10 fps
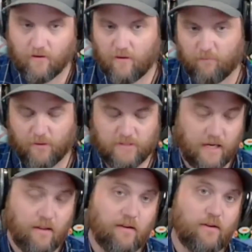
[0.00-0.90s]
In
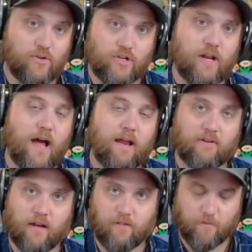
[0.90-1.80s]
particular, you should not
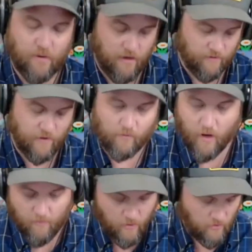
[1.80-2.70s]
advertise your products on
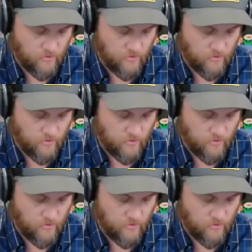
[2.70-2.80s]
Rumble.